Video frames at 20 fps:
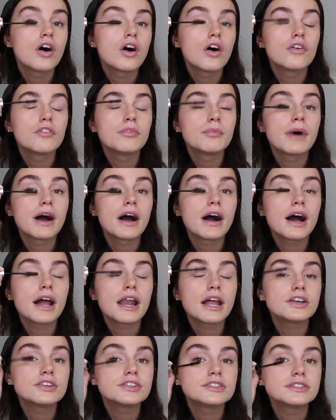of my
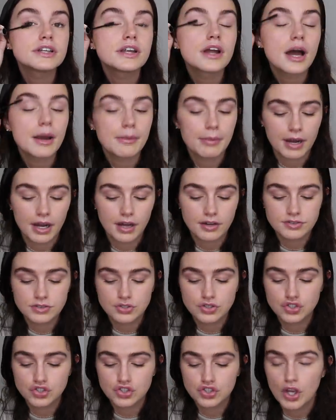eyelashes and eyebrows
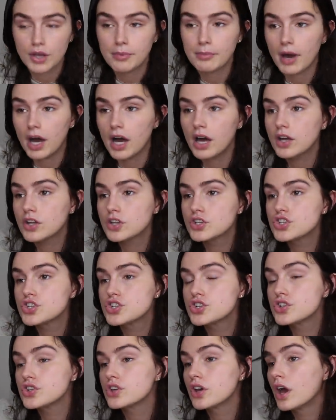so
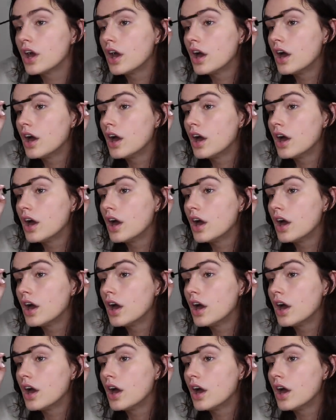much.